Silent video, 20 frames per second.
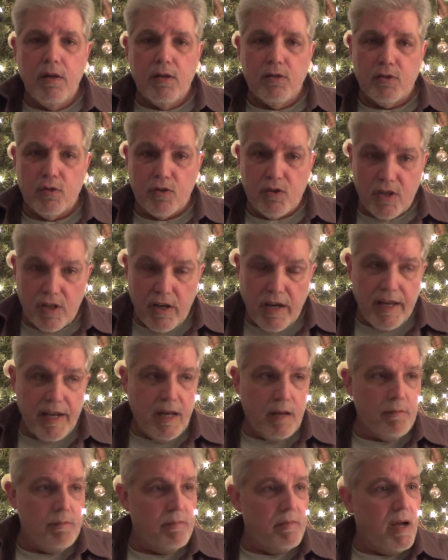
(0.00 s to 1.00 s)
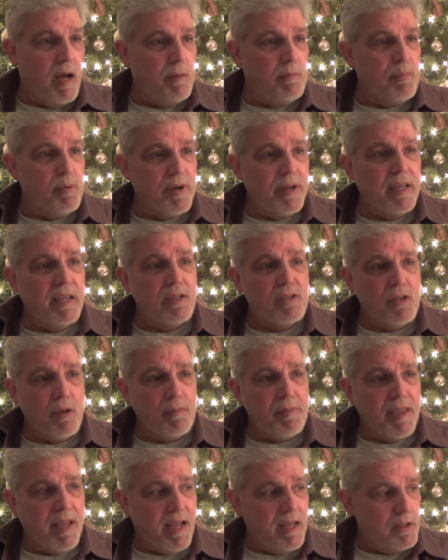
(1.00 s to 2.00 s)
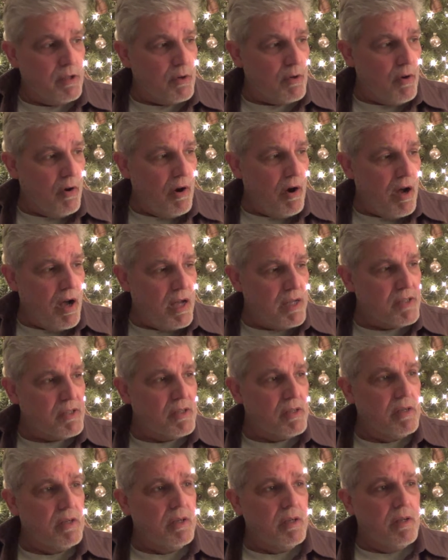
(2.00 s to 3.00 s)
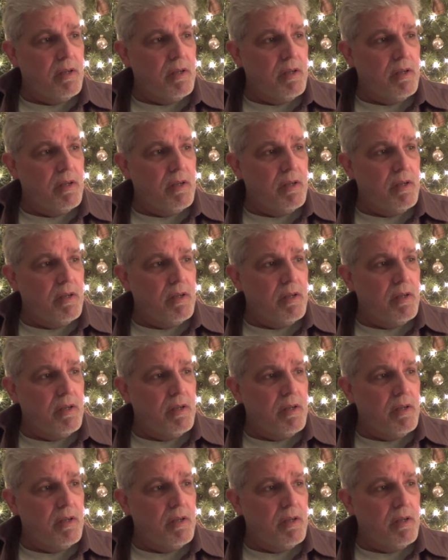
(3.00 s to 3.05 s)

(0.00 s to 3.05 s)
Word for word: So tonight I'm I'm bringing something on the cross